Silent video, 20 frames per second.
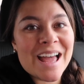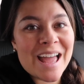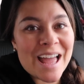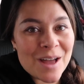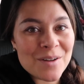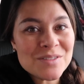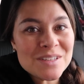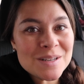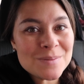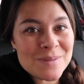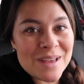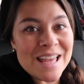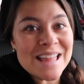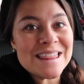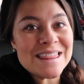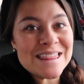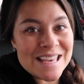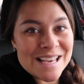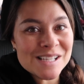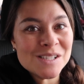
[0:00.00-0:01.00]
I have to
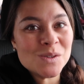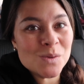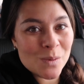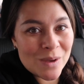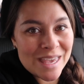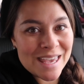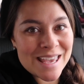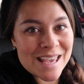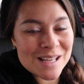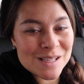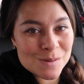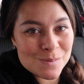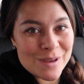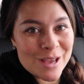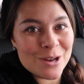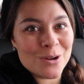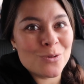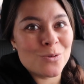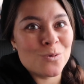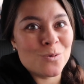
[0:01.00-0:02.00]
admit this week has
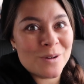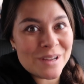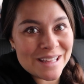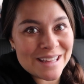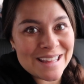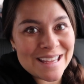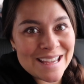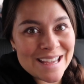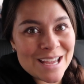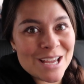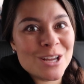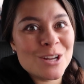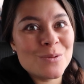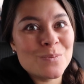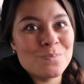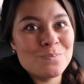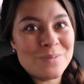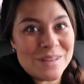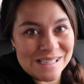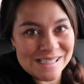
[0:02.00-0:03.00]
been really
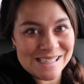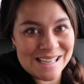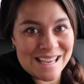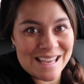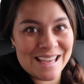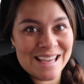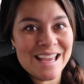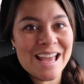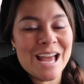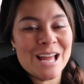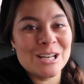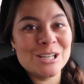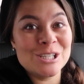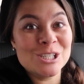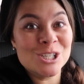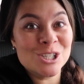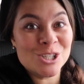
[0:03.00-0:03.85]
busy and